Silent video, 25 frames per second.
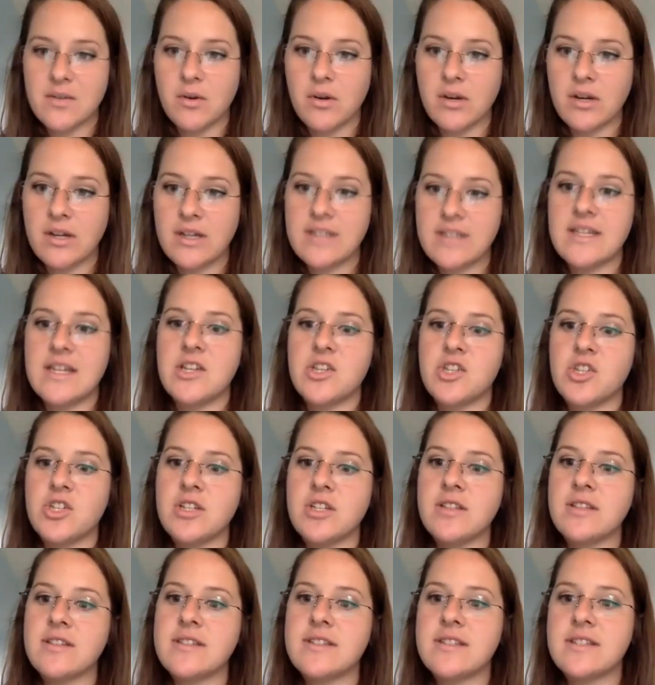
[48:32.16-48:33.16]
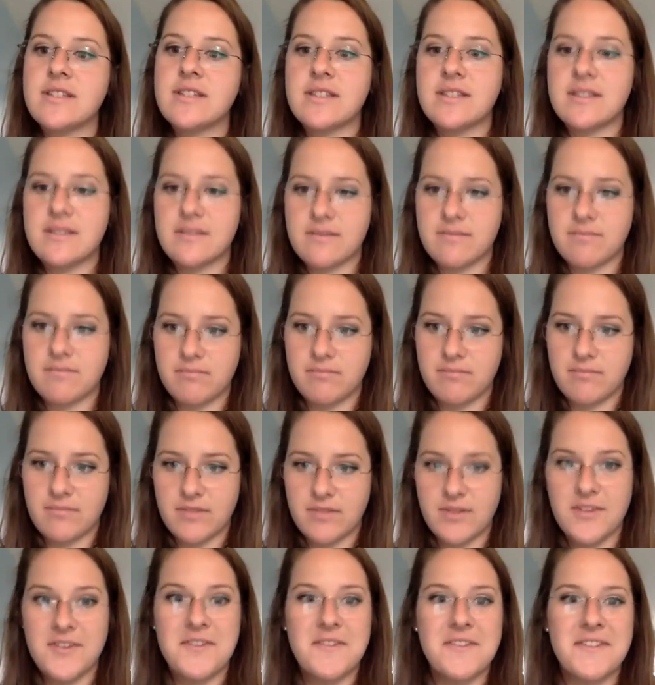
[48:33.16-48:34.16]
organizations,
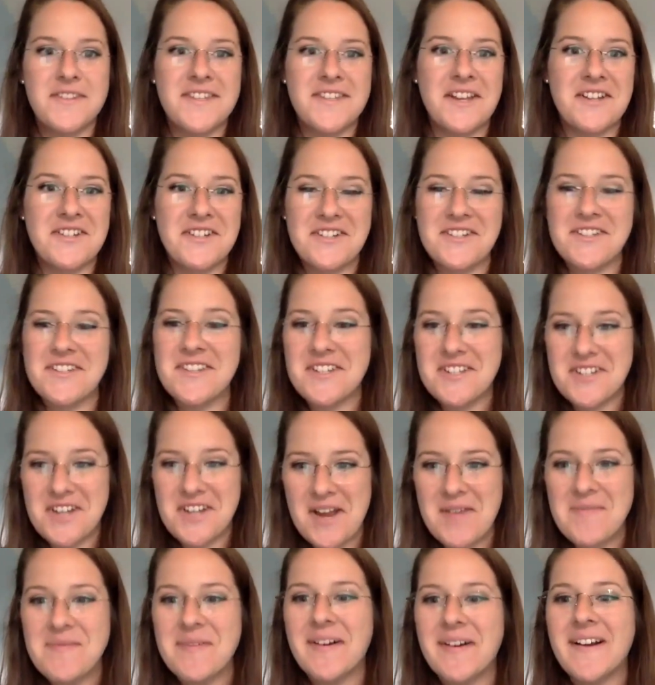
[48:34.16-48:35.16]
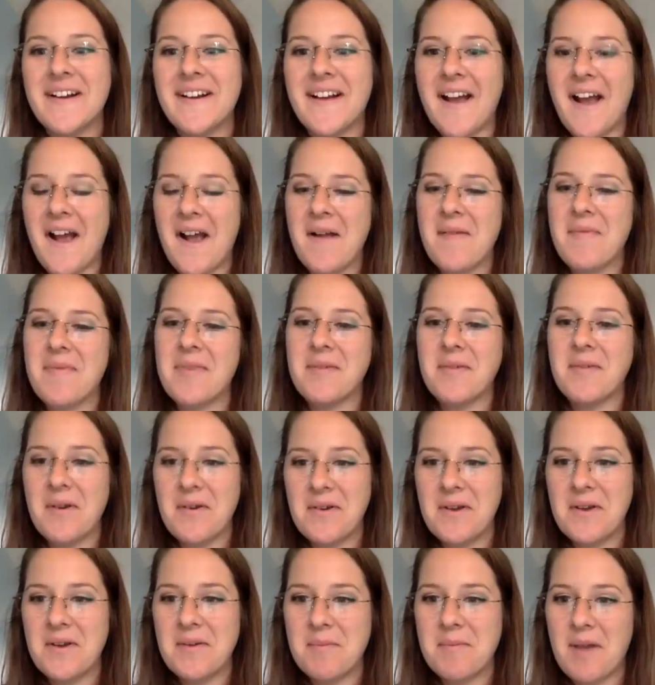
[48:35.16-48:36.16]
such as the Chamber, the
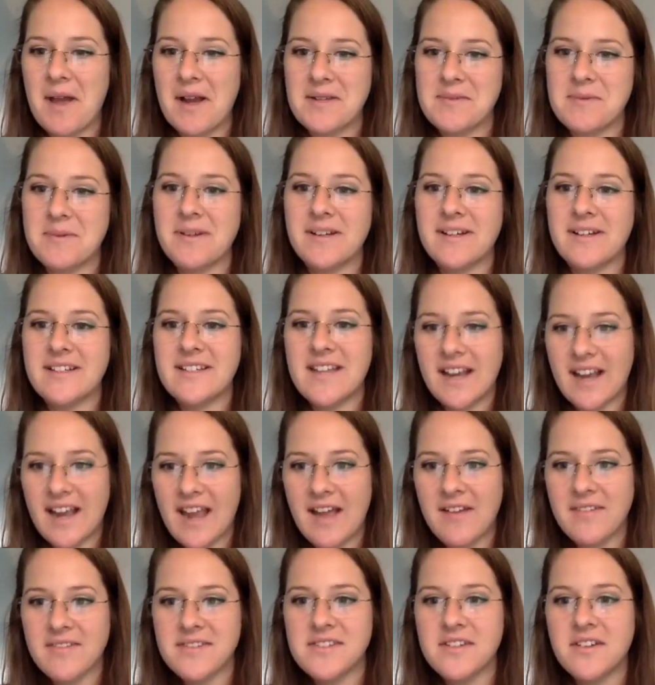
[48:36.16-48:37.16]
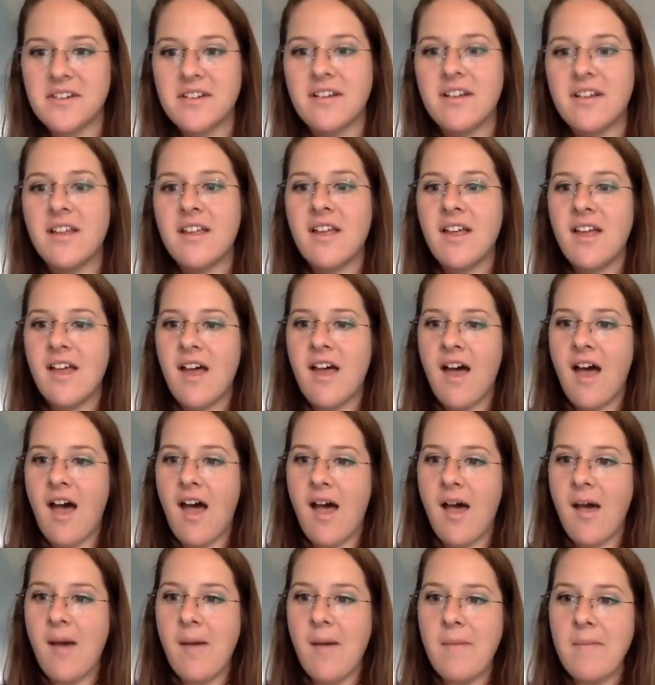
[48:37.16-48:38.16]
Roanoke Blacksburg Tech Council,
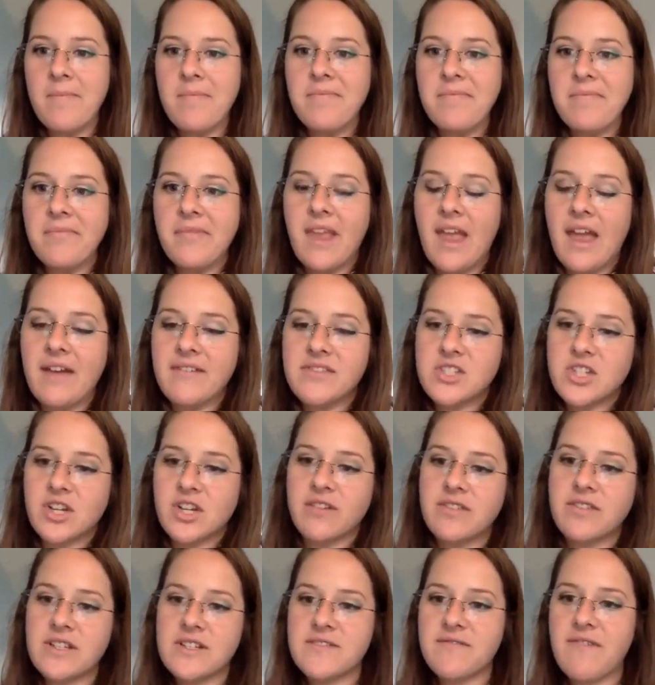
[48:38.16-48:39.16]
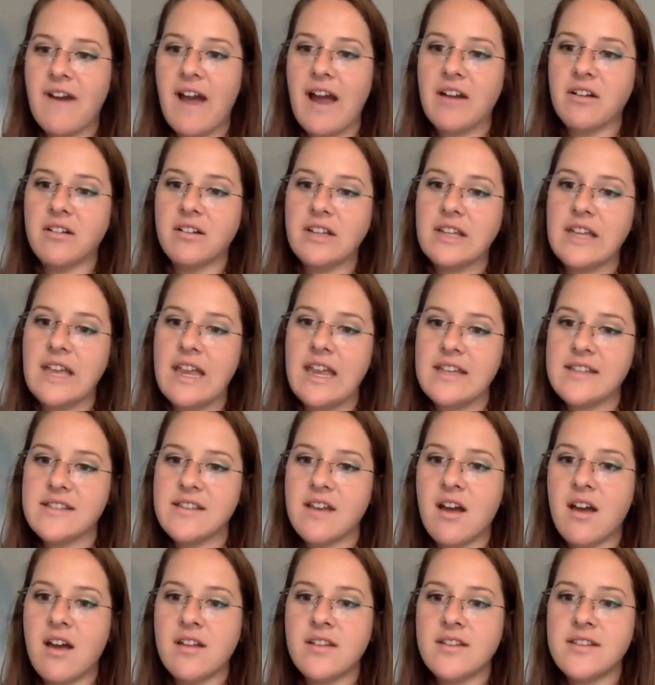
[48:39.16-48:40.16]
have served as vital
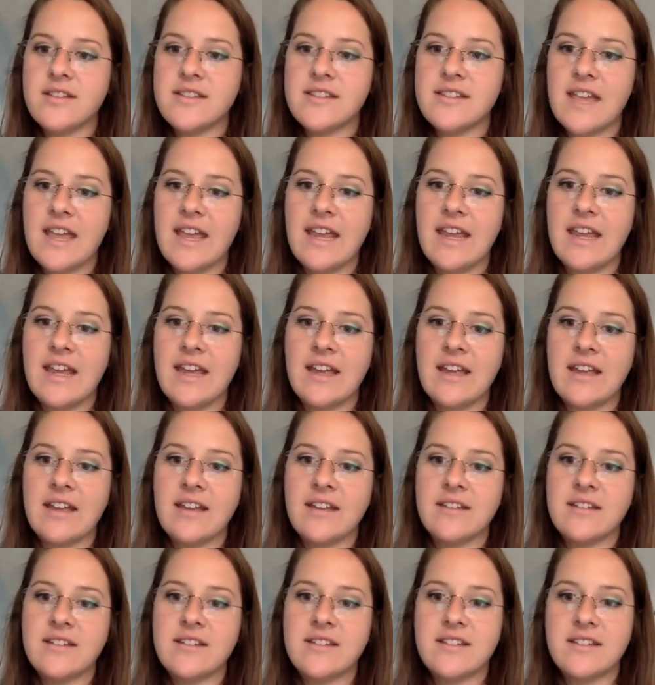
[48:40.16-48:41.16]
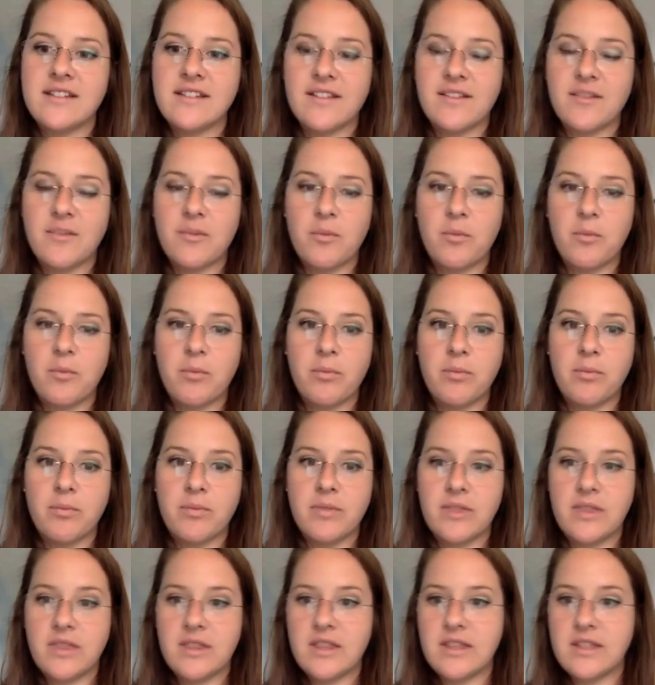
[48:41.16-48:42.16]
liaisons, and
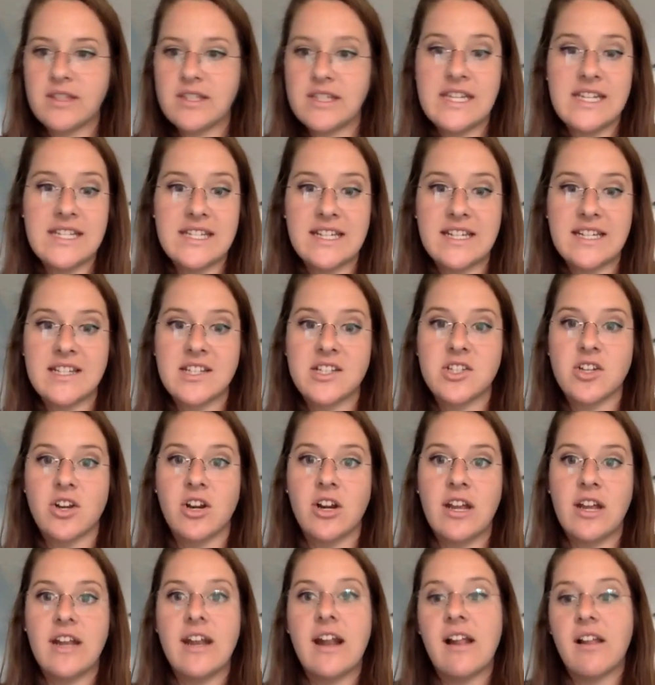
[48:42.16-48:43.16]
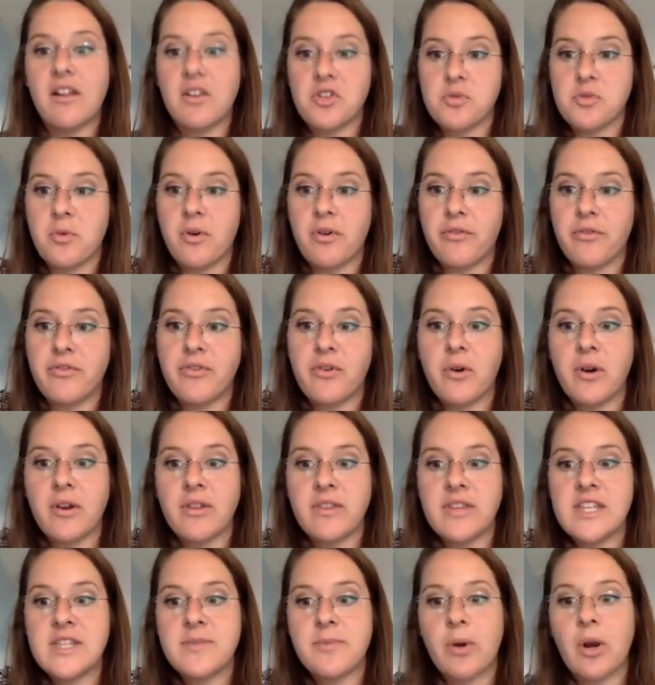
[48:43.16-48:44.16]
C6s are ineligible for
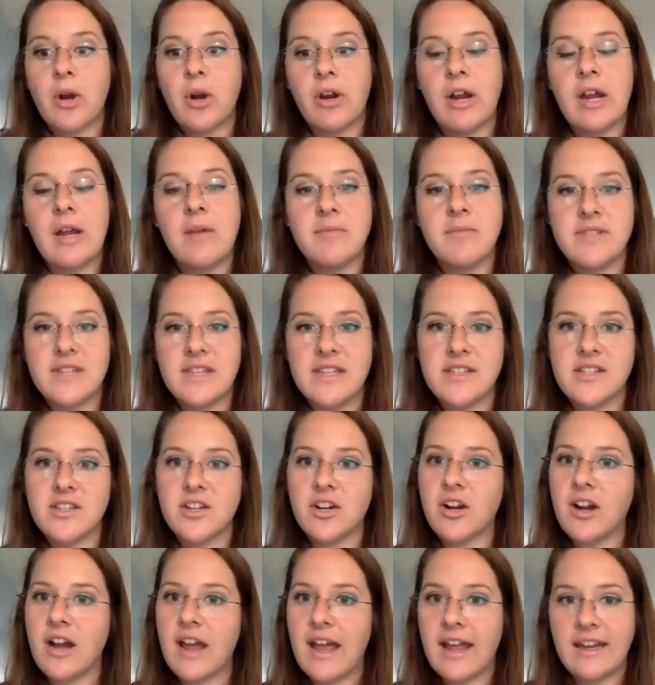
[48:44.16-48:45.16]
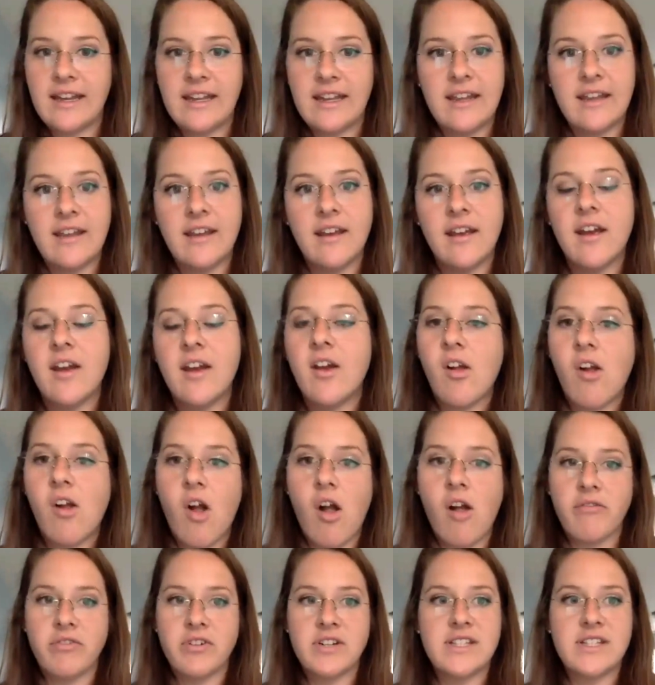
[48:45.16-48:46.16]
these programs. Is there any
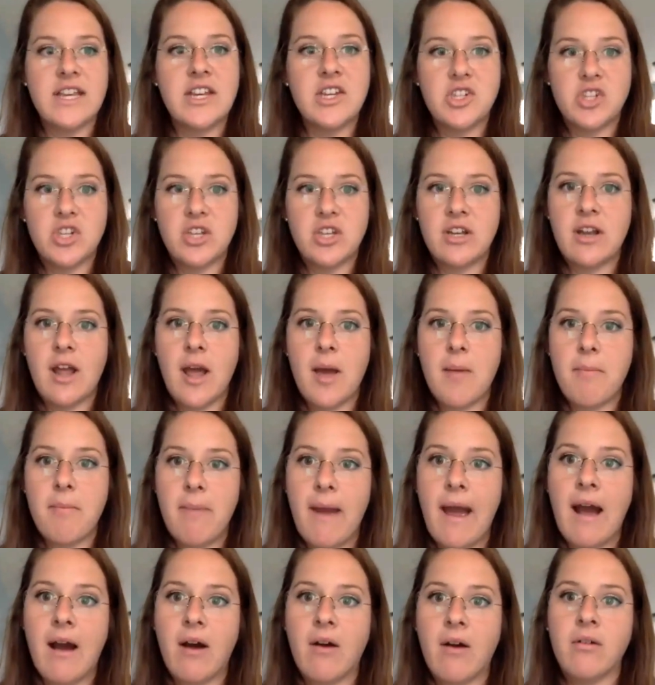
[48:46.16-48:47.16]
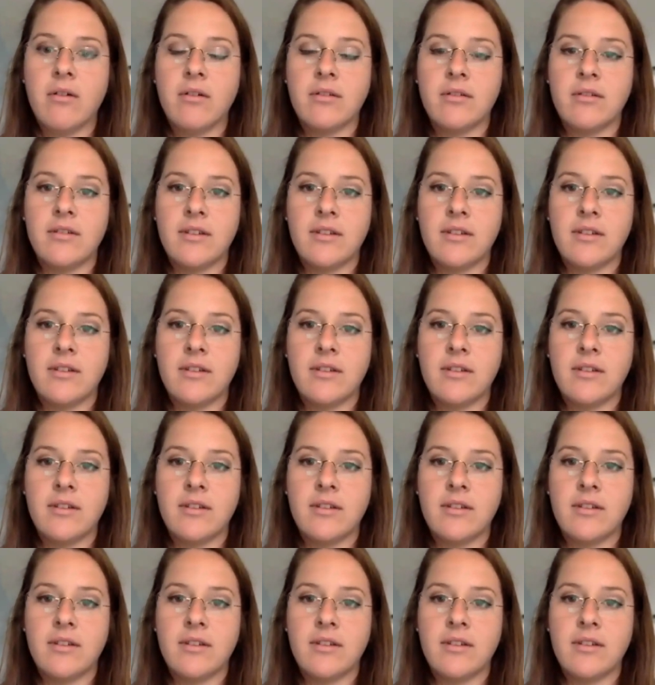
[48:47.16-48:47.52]
conversation about